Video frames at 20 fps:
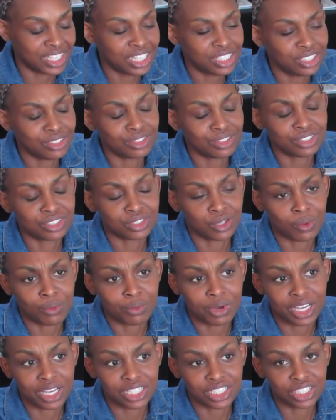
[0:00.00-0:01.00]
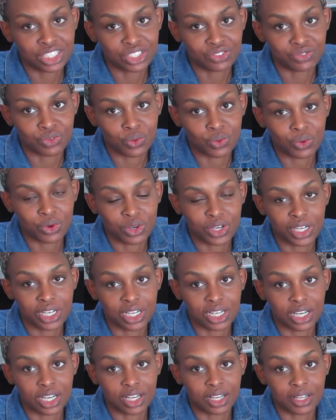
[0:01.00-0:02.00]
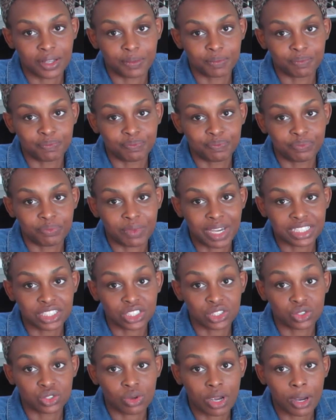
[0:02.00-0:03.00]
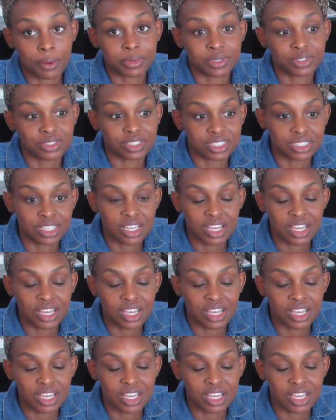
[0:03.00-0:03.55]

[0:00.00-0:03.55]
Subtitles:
Thank you so much for my subscribers